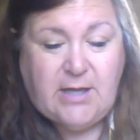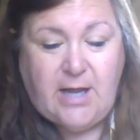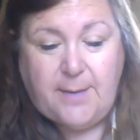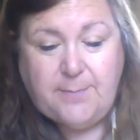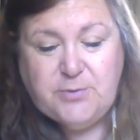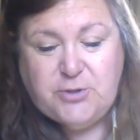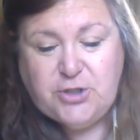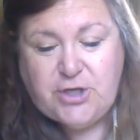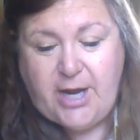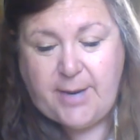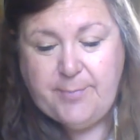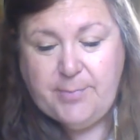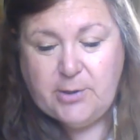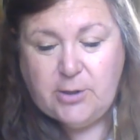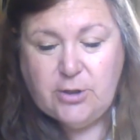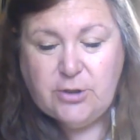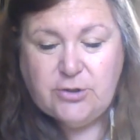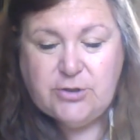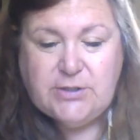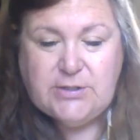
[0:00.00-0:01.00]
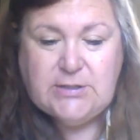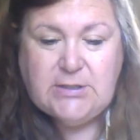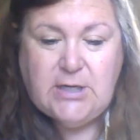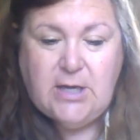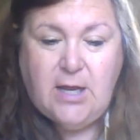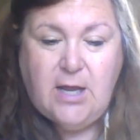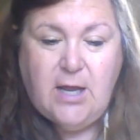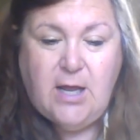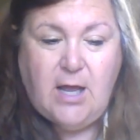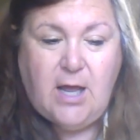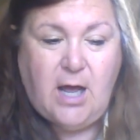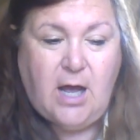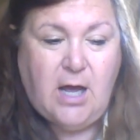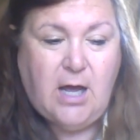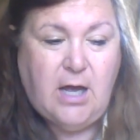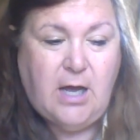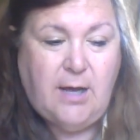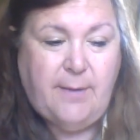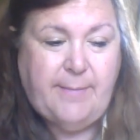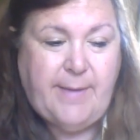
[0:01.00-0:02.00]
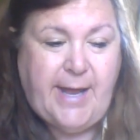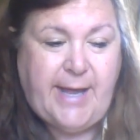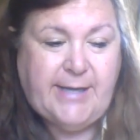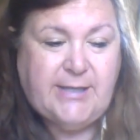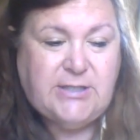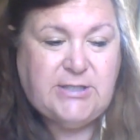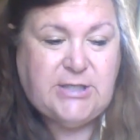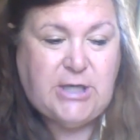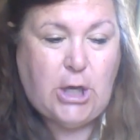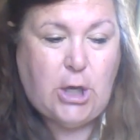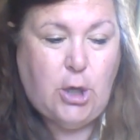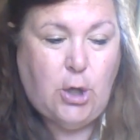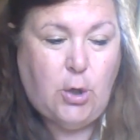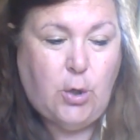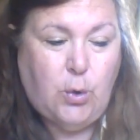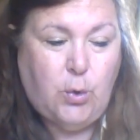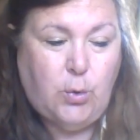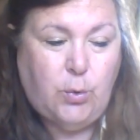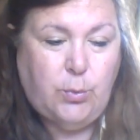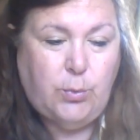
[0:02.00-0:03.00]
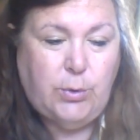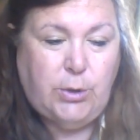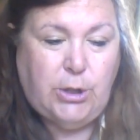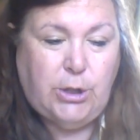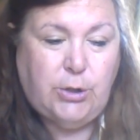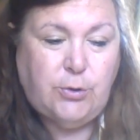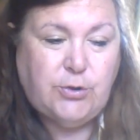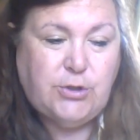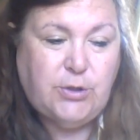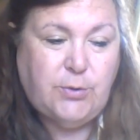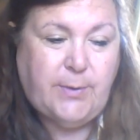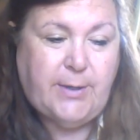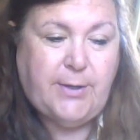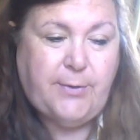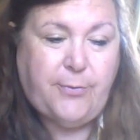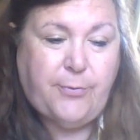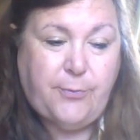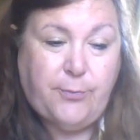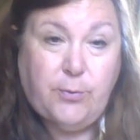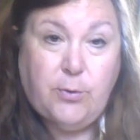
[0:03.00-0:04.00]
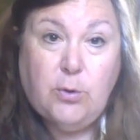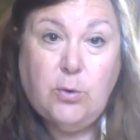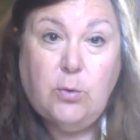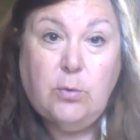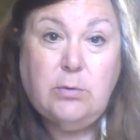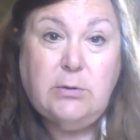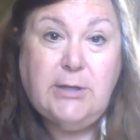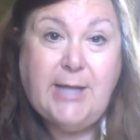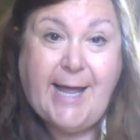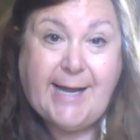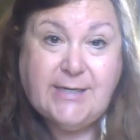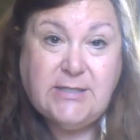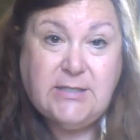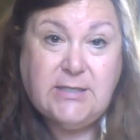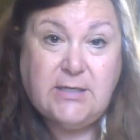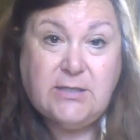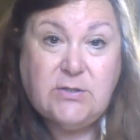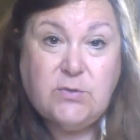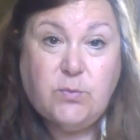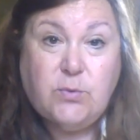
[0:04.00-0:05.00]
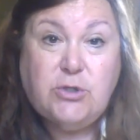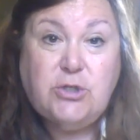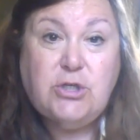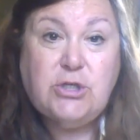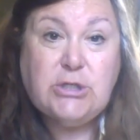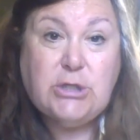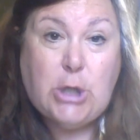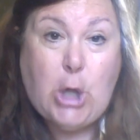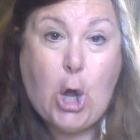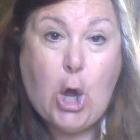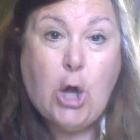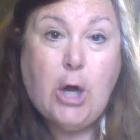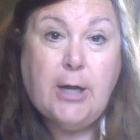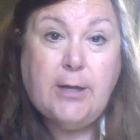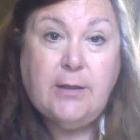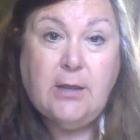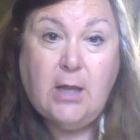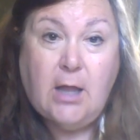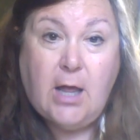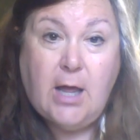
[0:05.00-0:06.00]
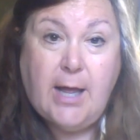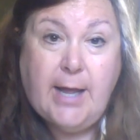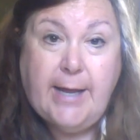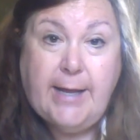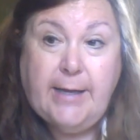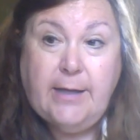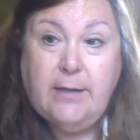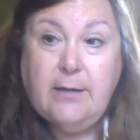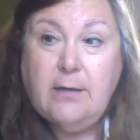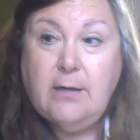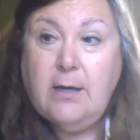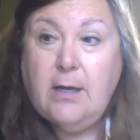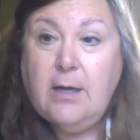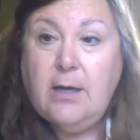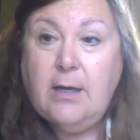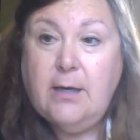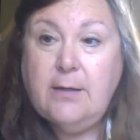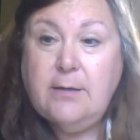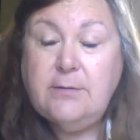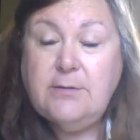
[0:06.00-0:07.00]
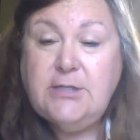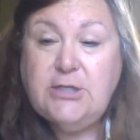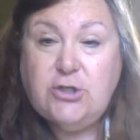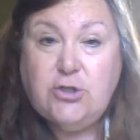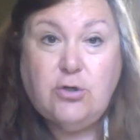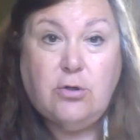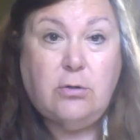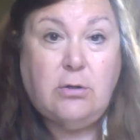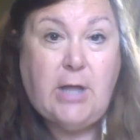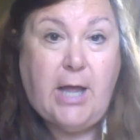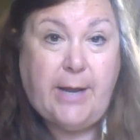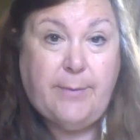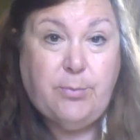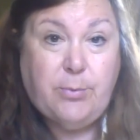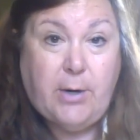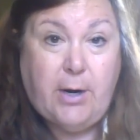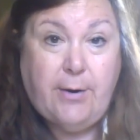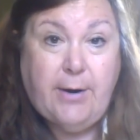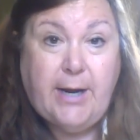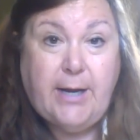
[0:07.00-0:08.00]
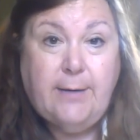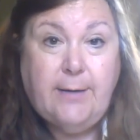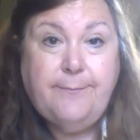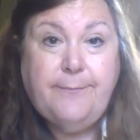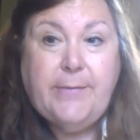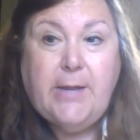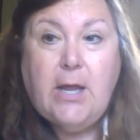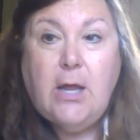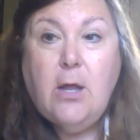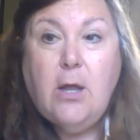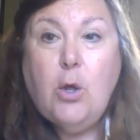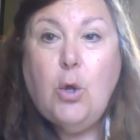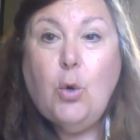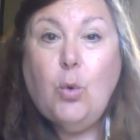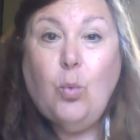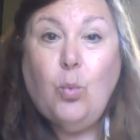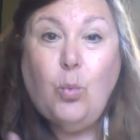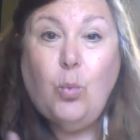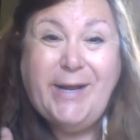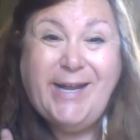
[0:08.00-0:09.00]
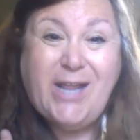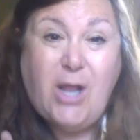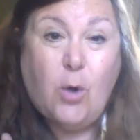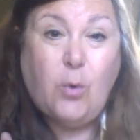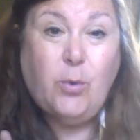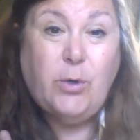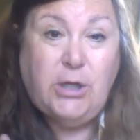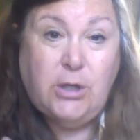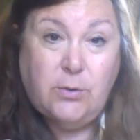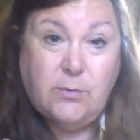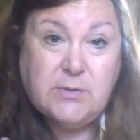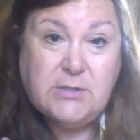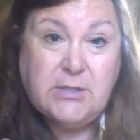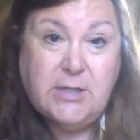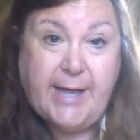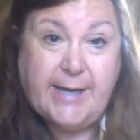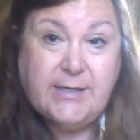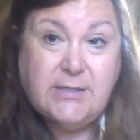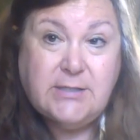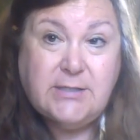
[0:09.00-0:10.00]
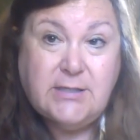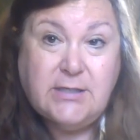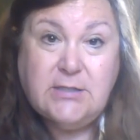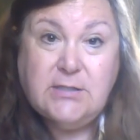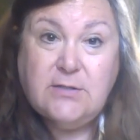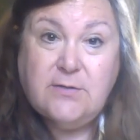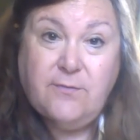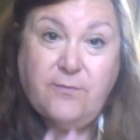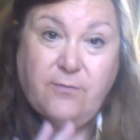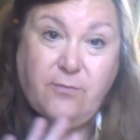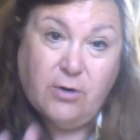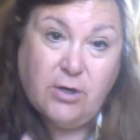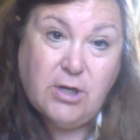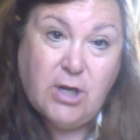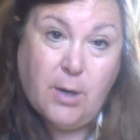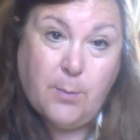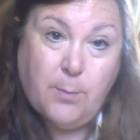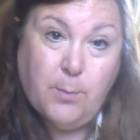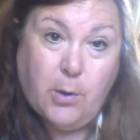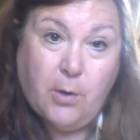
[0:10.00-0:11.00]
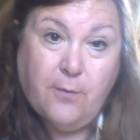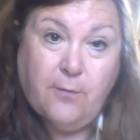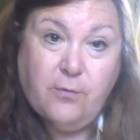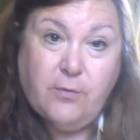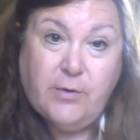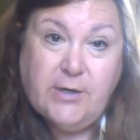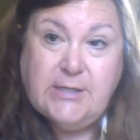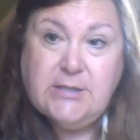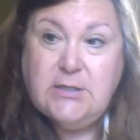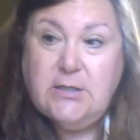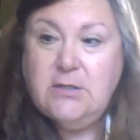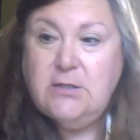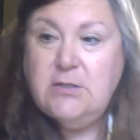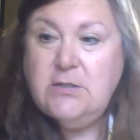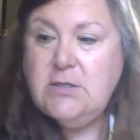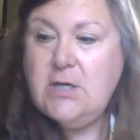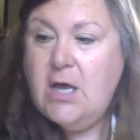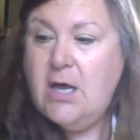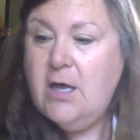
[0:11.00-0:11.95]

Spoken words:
up Shepard's, and so you do it through Lexis, which is an online digital library. We don't use Lexis for a number of reasons.